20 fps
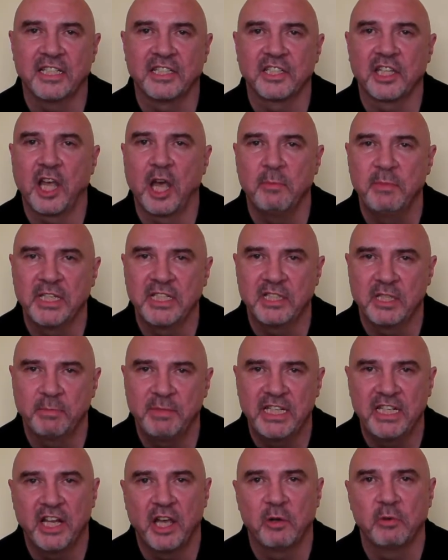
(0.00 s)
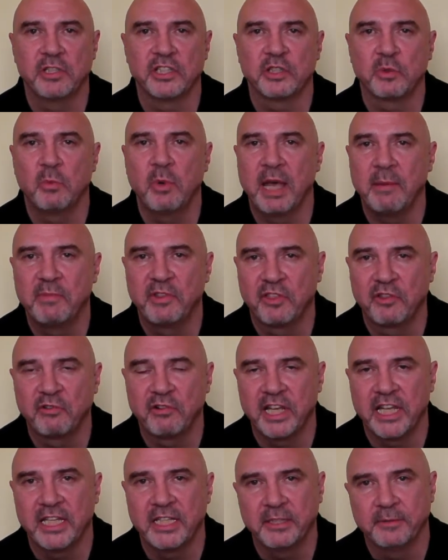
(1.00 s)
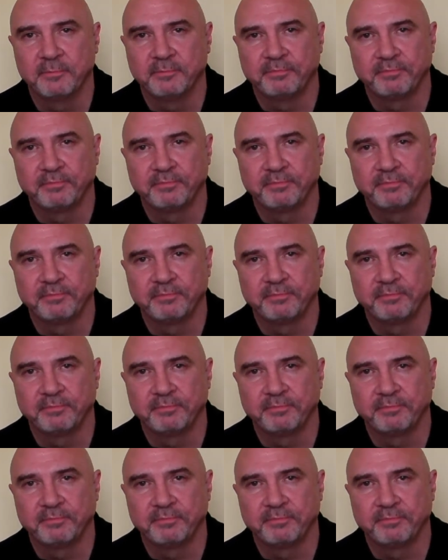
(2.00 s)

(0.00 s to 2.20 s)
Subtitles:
is coming to be known as Web 3.